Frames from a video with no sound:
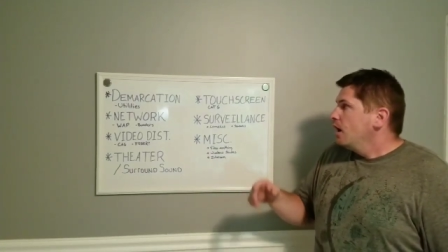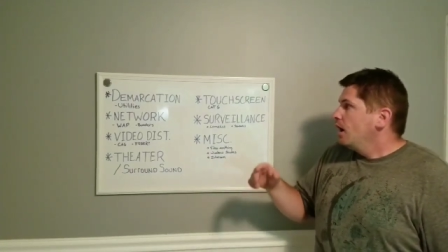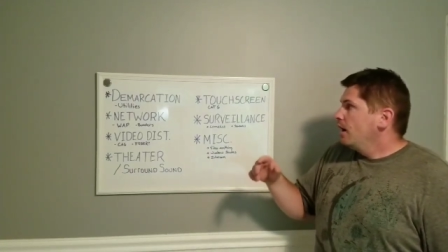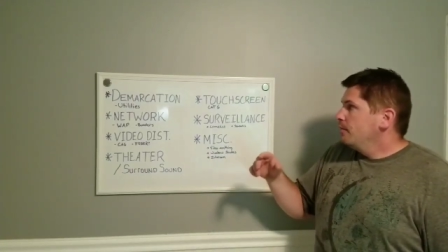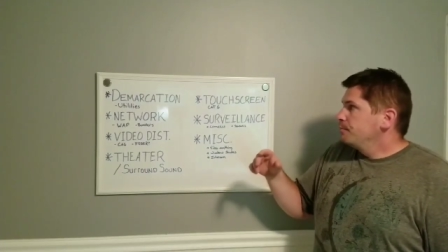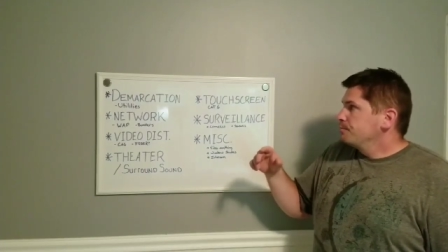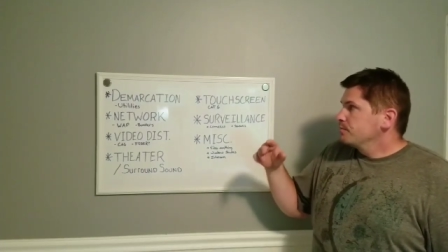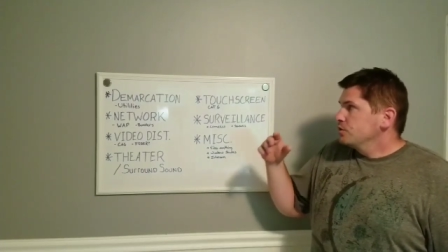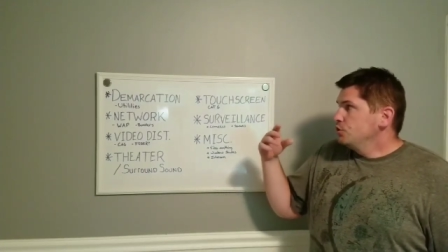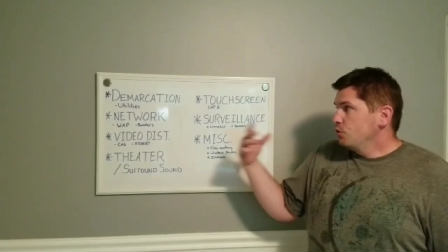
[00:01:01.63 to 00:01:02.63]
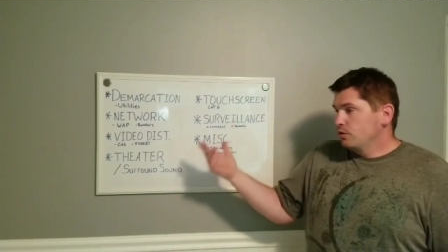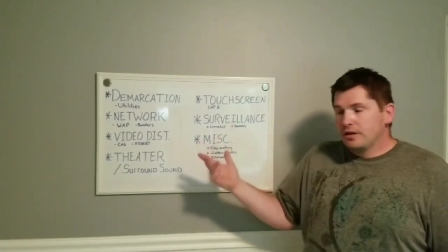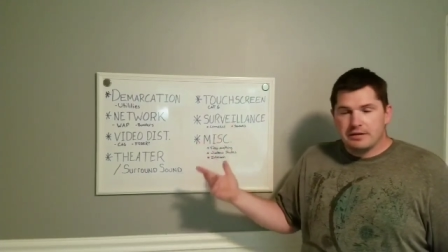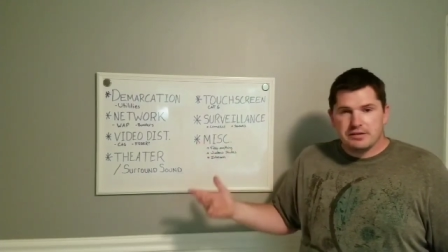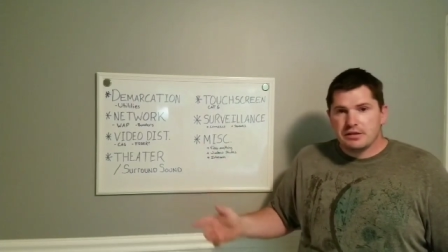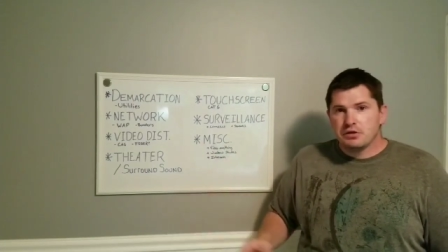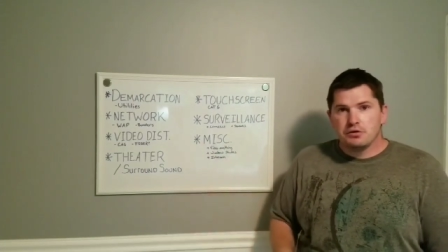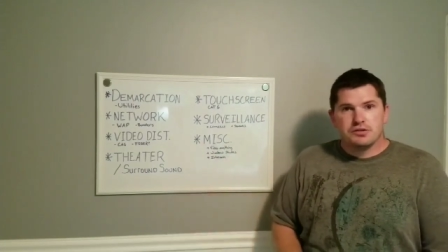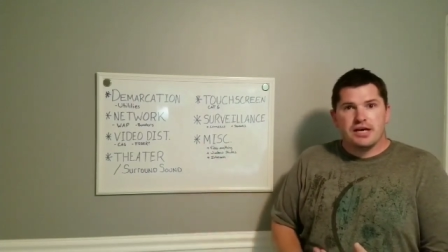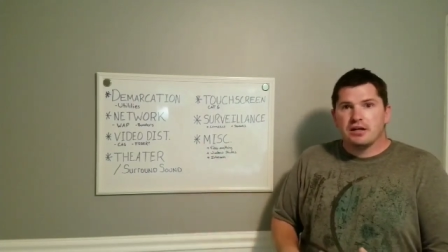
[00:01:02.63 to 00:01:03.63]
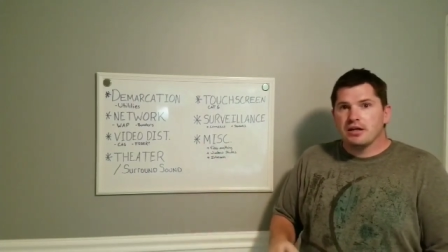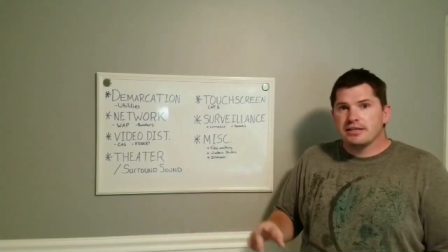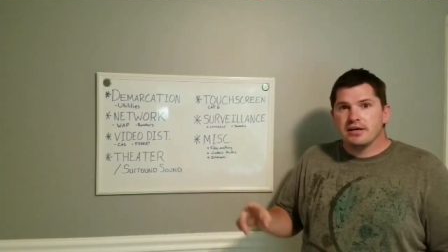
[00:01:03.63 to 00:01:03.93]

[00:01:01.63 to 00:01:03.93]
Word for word: Um, you, this includes satellite